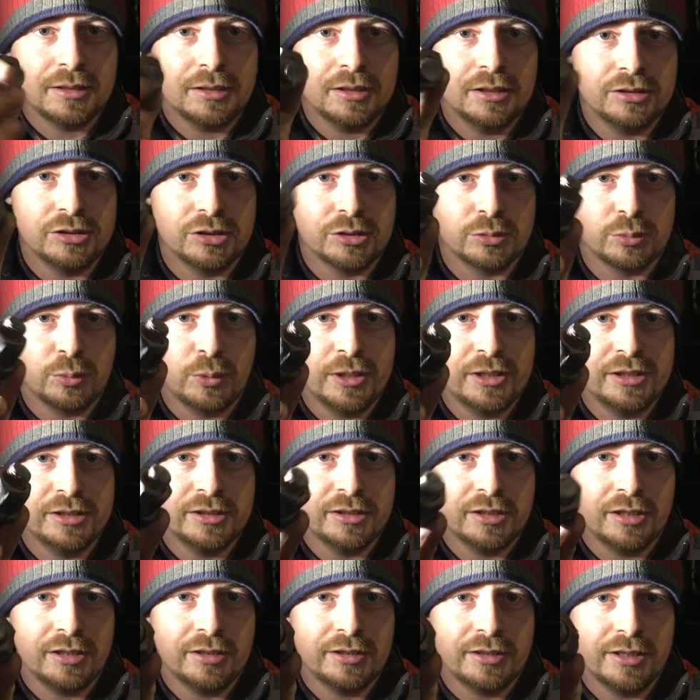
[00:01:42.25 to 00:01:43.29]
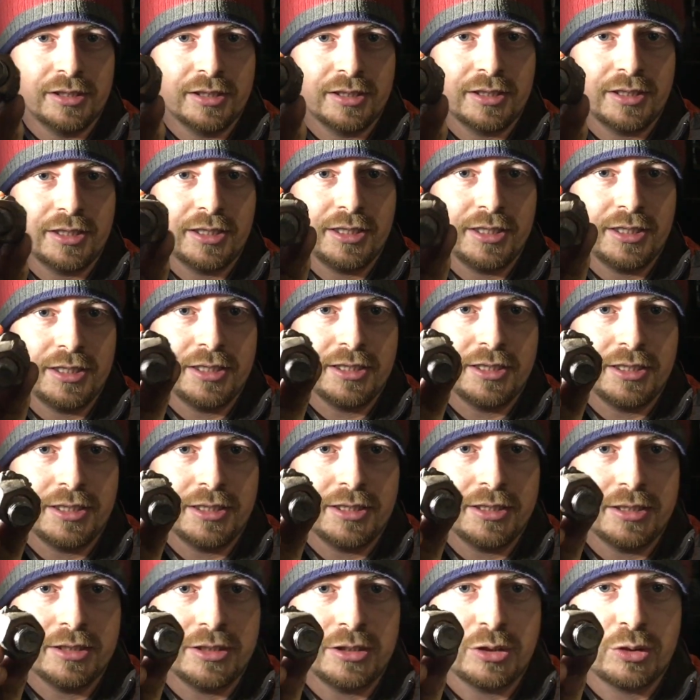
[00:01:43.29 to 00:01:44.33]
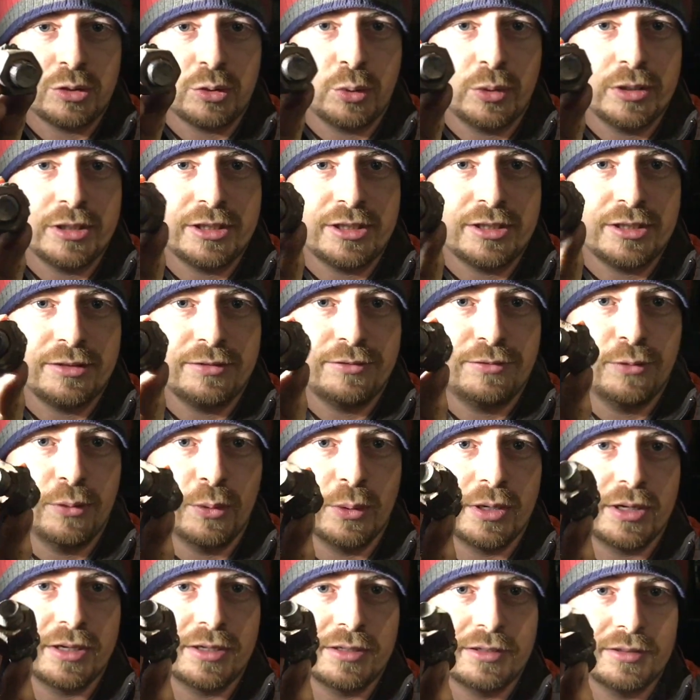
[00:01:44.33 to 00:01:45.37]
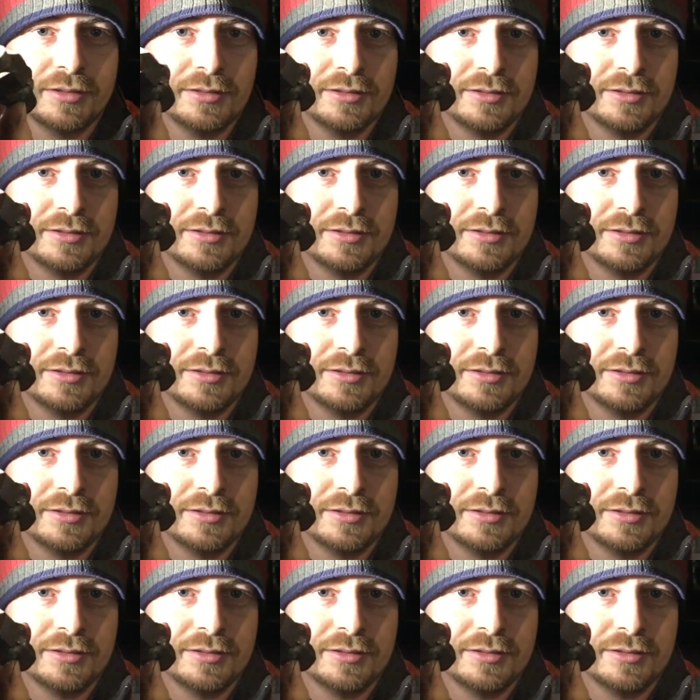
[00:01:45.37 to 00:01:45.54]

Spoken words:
and just welded on a 24.